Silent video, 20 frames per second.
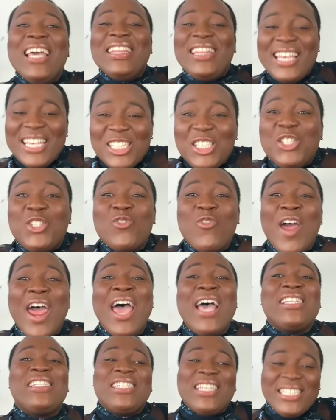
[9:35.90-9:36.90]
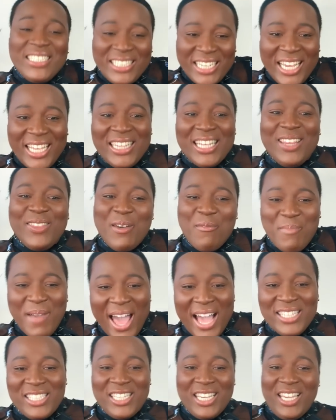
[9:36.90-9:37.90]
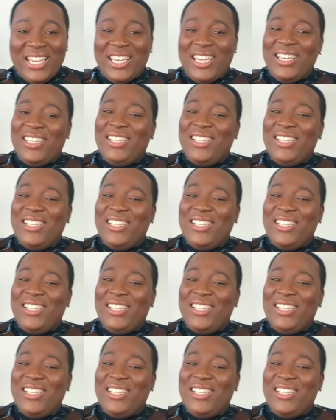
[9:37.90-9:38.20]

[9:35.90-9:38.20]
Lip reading: This dress did the magic.